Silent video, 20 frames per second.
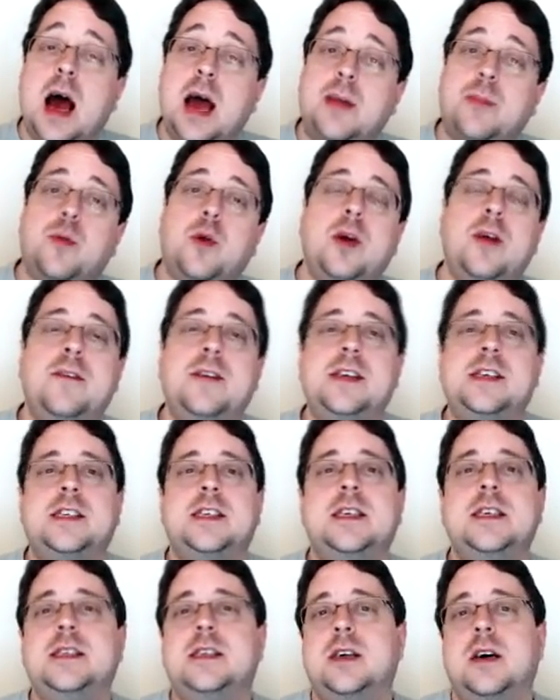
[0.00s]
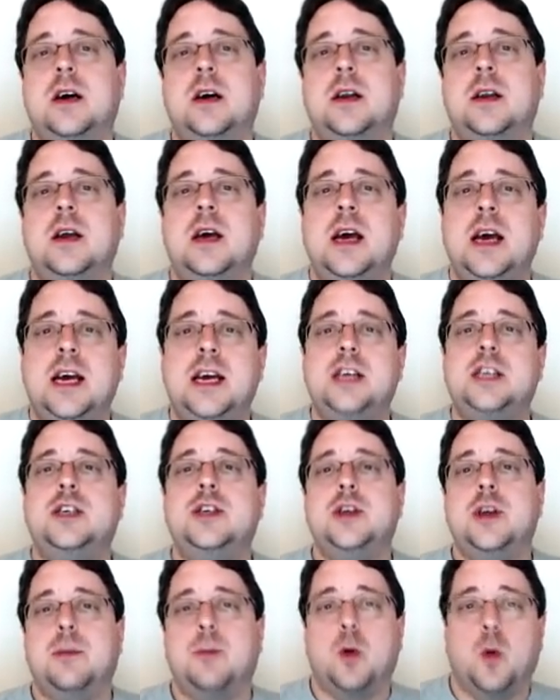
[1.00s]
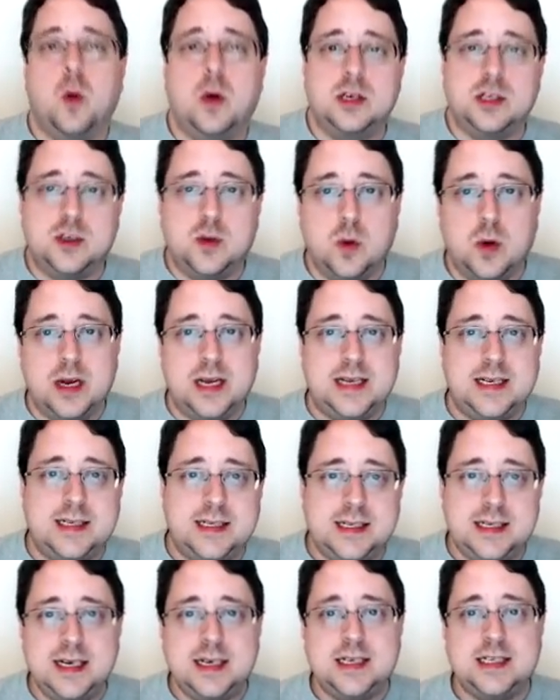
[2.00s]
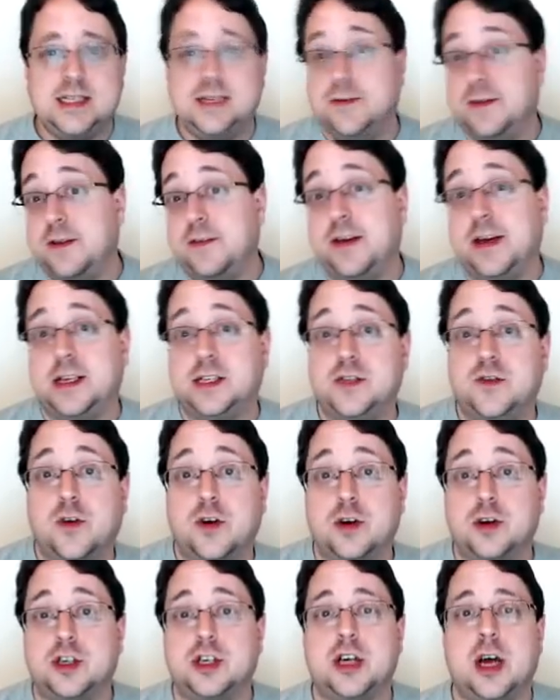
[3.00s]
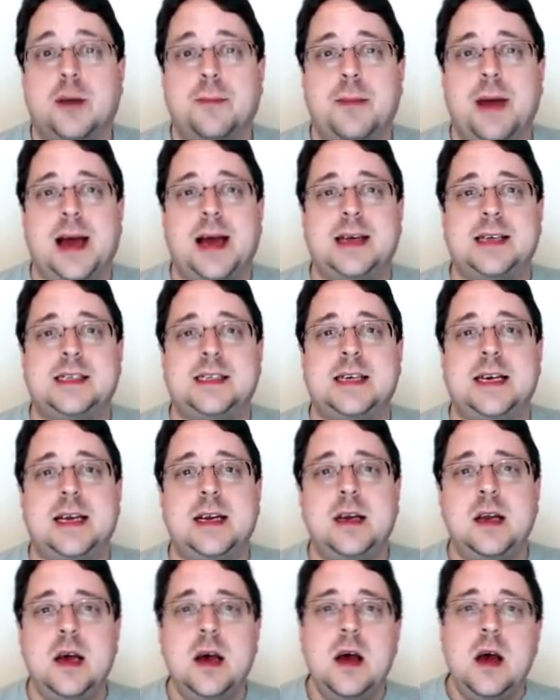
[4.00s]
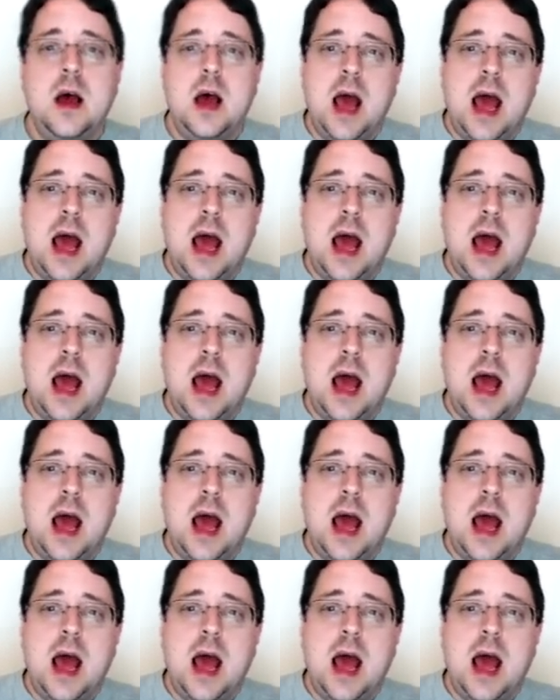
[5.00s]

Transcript: I had previously done issue number 126 of Advanced Photoshop Magazine,